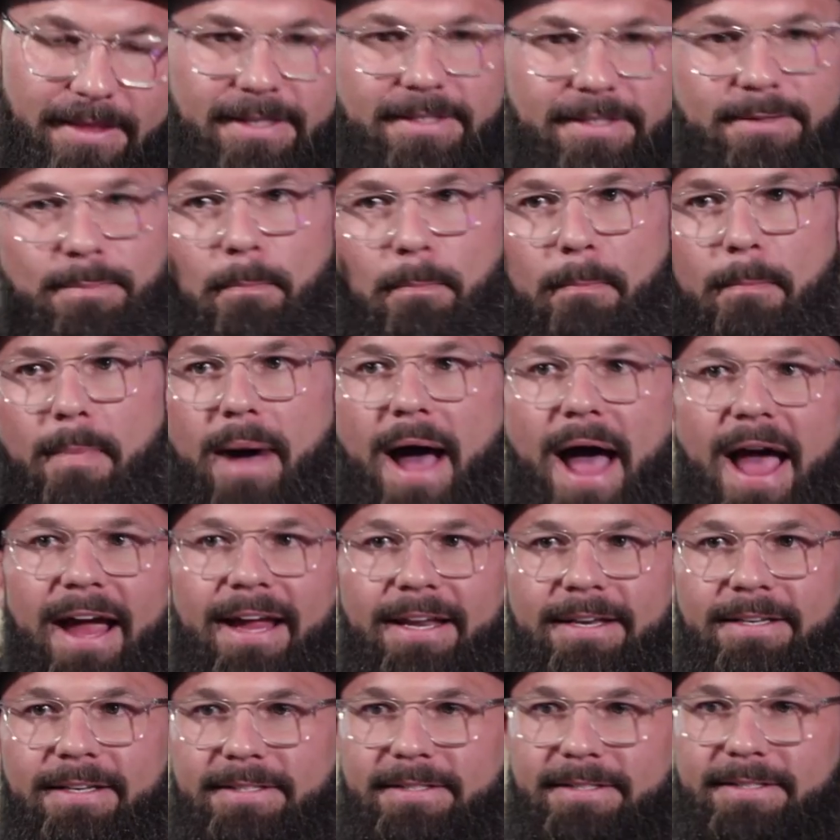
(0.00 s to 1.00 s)
this
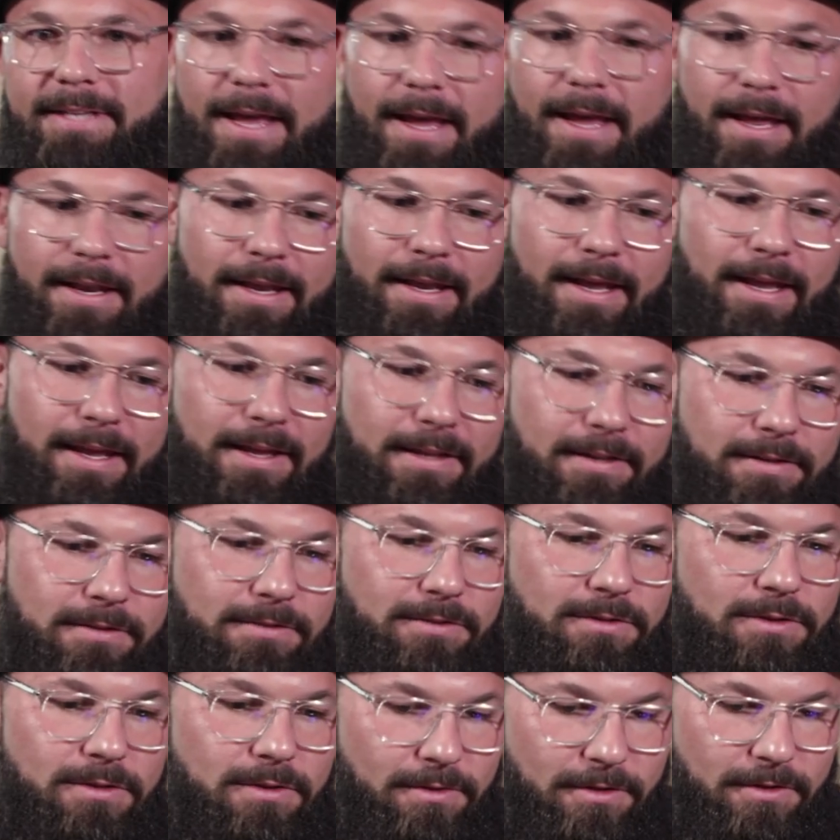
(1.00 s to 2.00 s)
mindset
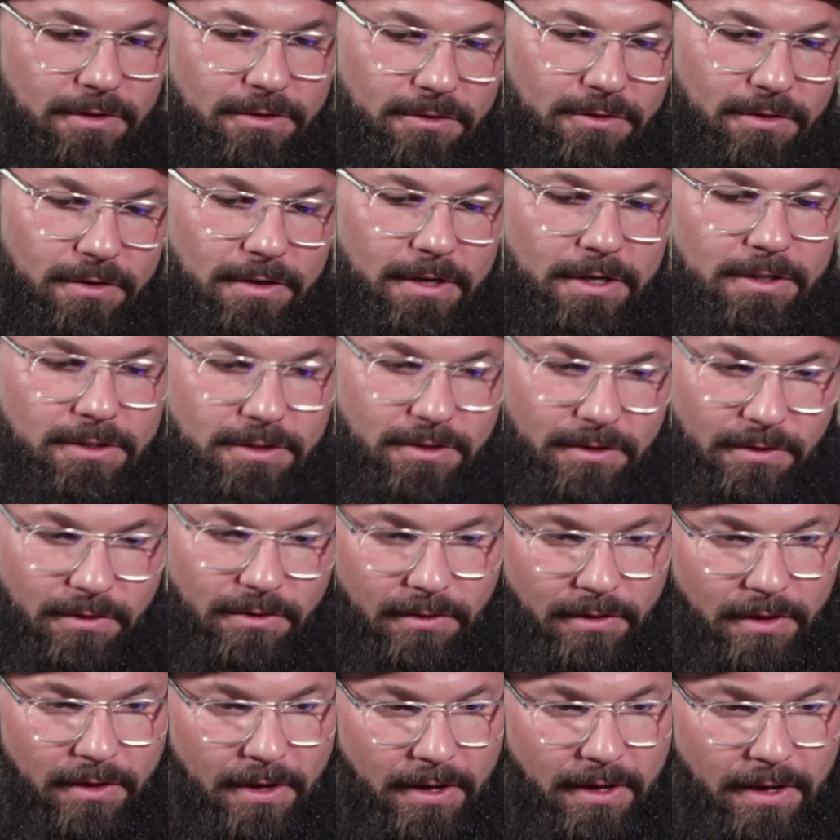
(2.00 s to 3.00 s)
into the
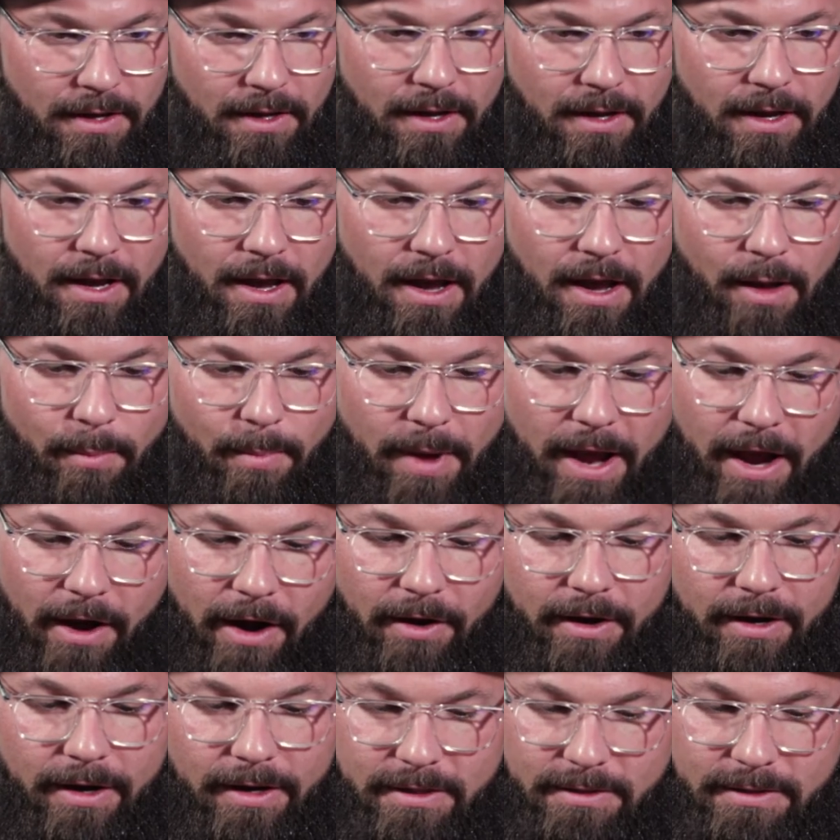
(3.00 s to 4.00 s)
traditional um,
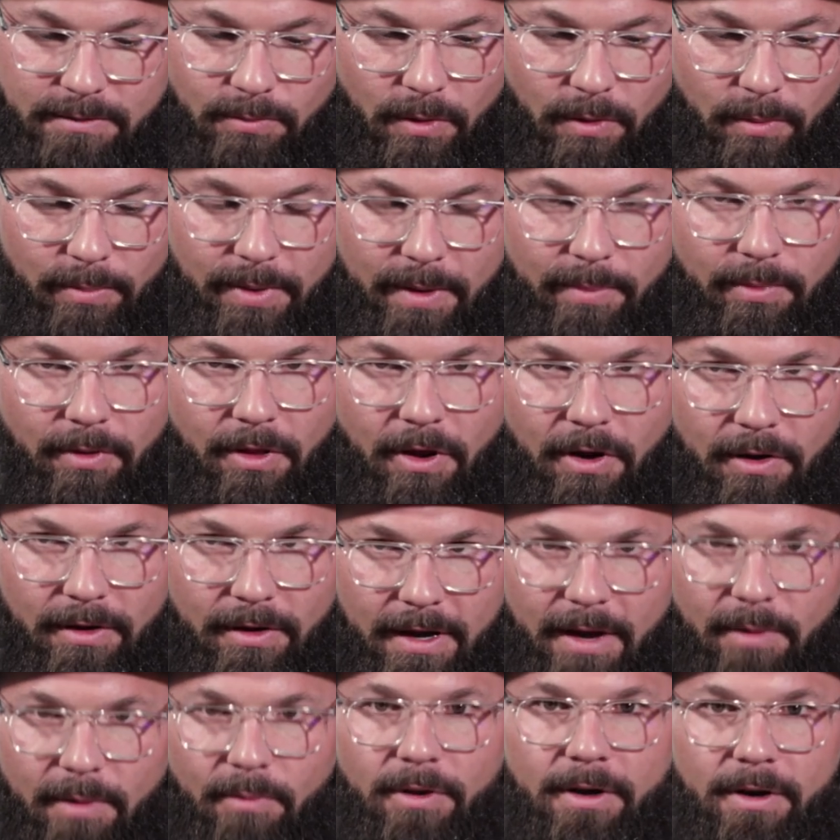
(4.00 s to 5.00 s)
areas where people are
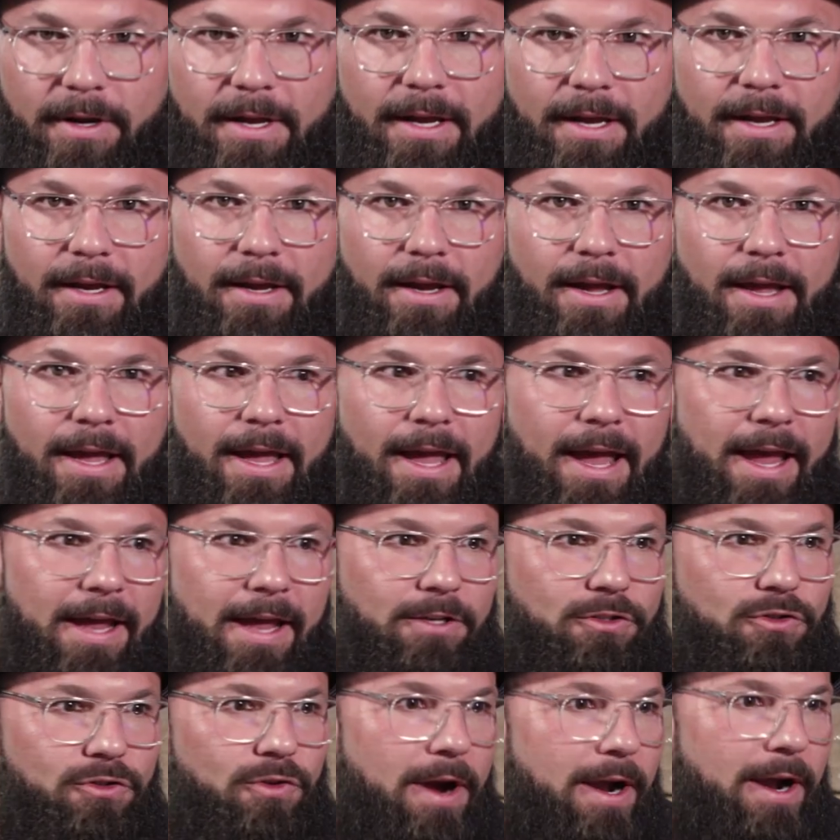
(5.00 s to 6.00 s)
networking
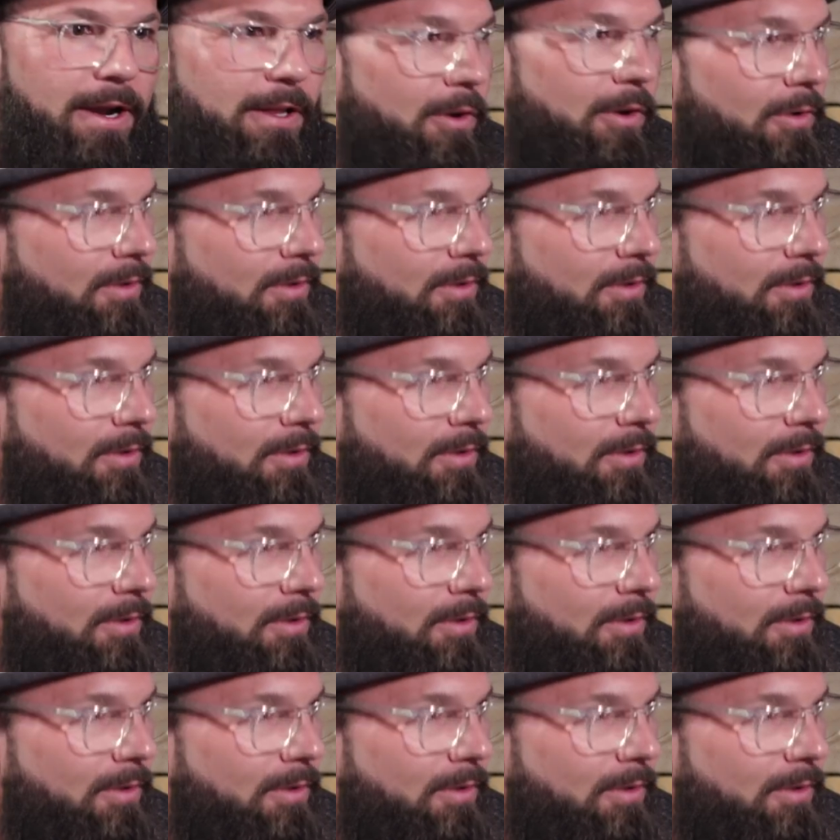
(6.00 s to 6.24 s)
and try to